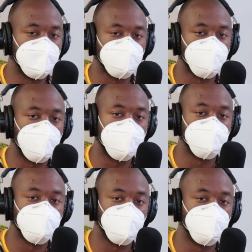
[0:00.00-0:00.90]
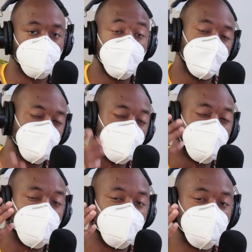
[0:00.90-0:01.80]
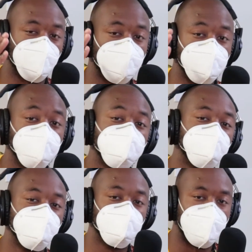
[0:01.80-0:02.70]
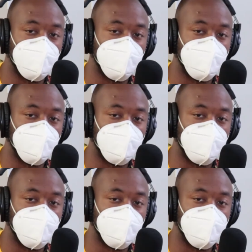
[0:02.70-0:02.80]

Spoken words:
Instagram, Twitter. You can find us on YouTube